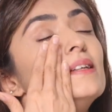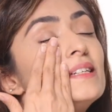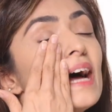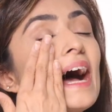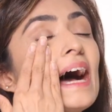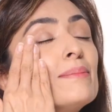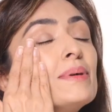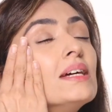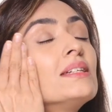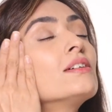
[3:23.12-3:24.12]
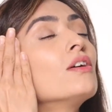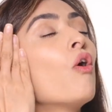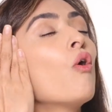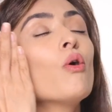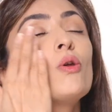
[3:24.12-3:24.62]
Dab it
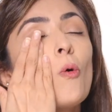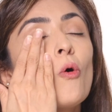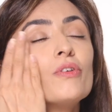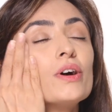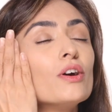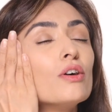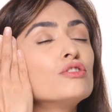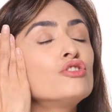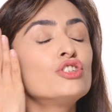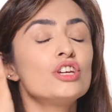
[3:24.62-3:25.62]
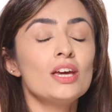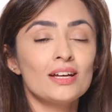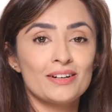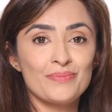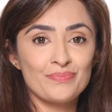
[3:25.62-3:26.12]
all over your
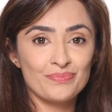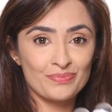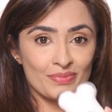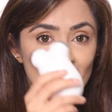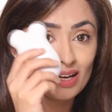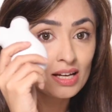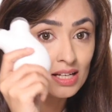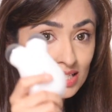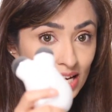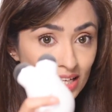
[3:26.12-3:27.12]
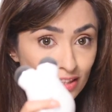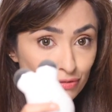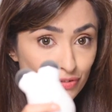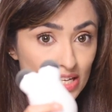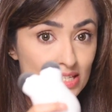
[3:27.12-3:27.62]
cheek. Take the
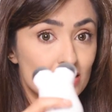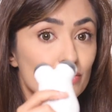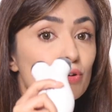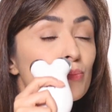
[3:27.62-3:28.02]
Facelift